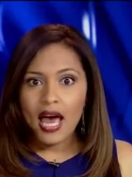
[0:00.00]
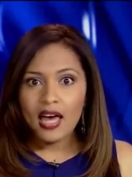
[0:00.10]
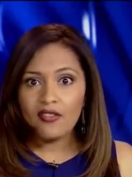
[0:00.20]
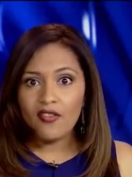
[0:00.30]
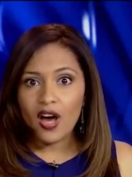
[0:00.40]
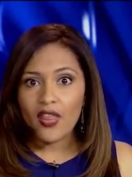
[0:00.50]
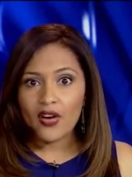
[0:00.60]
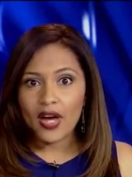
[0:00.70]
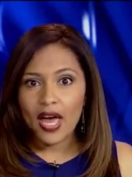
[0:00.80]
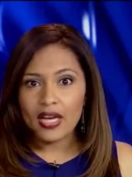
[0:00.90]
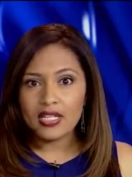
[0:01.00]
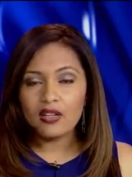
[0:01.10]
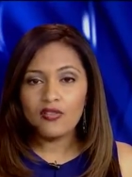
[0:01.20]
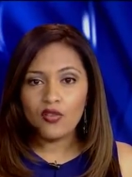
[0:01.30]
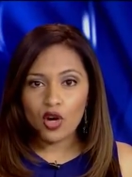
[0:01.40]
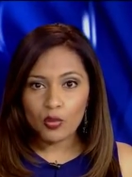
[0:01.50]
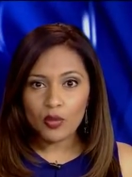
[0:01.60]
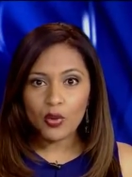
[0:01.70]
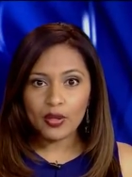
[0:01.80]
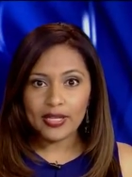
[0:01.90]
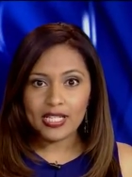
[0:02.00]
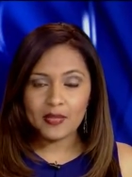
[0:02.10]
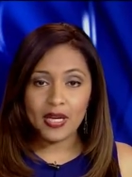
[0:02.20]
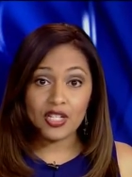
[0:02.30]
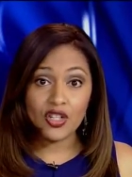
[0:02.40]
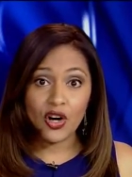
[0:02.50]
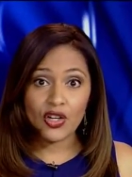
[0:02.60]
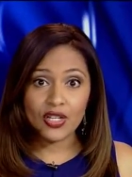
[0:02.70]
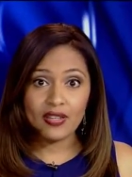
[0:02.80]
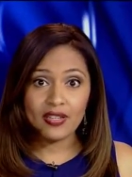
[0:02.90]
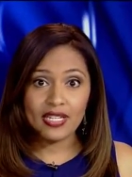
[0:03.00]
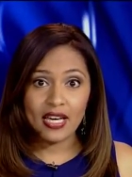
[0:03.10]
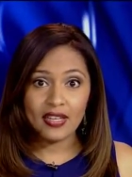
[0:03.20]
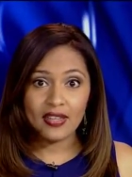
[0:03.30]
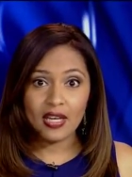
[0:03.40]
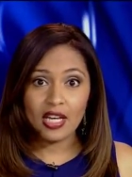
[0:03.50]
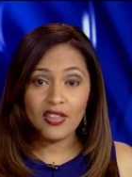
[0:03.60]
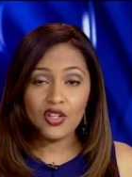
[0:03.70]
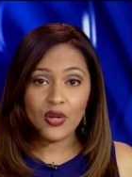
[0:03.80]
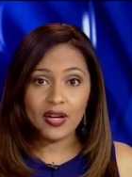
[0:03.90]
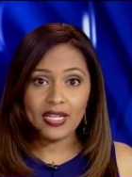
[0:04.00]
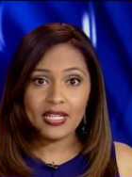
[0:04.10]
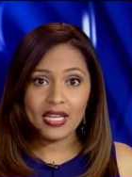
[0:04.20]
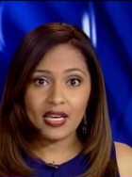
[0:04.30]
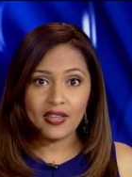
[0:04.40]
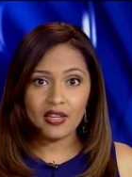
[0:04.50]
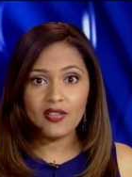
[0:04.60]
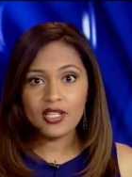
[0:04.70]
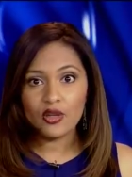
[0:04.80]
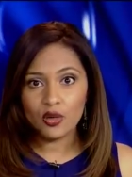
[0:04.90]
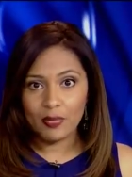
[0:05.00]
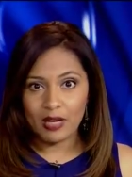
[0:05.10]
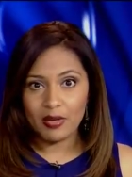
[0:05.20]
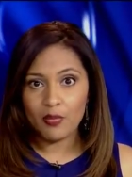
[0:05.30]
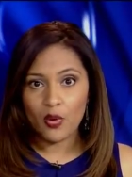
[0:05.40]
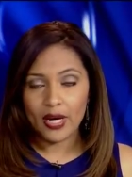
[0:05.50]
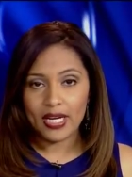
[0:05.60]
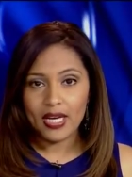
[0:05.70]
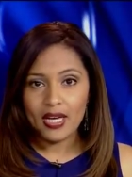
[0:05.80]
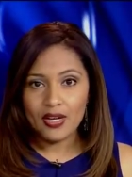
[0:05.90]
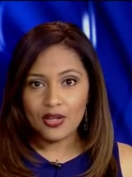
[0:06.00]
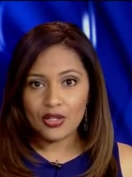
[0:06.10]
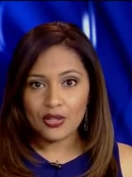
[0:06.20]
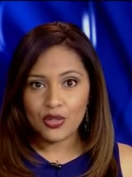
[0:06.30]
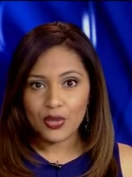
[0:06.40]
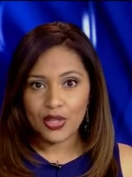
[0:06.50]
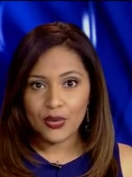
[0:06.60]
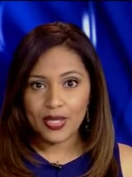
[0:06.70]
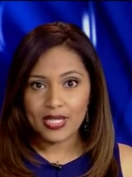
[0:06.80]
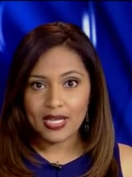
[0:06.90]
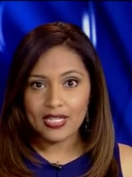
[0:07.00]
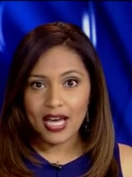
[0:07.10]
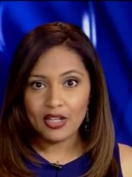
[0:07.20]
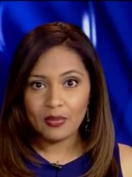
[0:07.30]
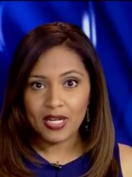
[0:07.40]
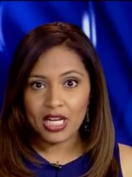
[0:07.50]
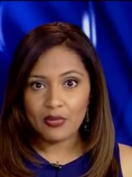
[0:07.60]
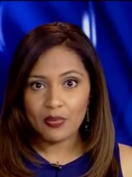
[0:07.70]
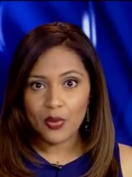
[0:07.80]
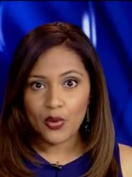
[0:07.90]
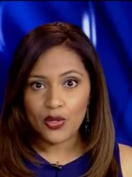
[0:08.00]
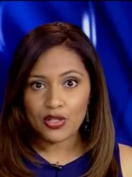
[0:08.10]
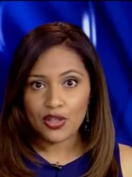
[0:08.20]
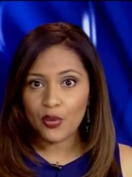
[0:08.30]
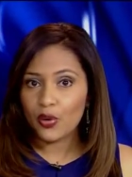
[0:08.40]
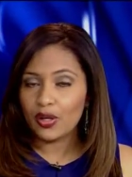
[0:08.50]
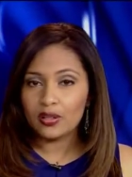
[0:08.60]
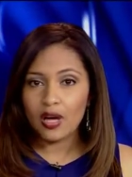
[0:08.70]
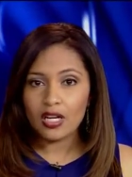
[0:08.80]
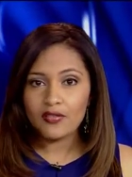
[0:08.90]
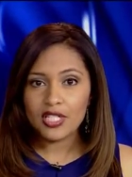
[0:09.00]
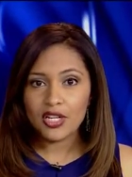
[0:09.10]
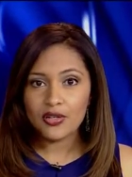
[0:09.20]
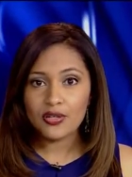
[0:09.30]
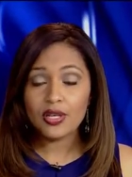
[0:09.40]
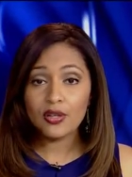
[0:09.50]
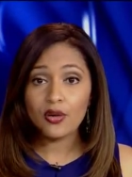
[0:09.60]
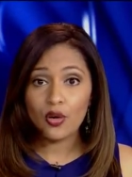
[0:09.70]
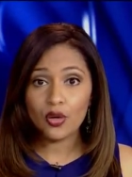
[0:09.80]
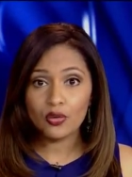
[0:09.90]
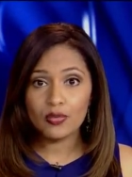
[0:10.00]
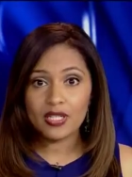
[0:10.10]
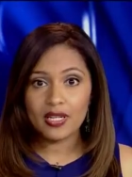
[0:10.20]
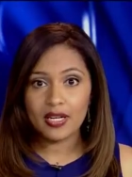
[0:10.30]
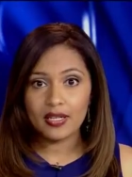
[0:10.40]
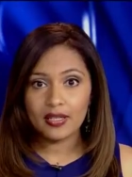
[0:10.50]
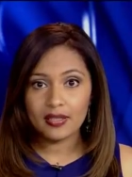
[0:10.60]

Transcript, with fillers: A father and a former policeman charged in the death in the drowning death of his own baby boy. News Center 23's Daniel Marin reports there were a lot of tears in the courtroom today.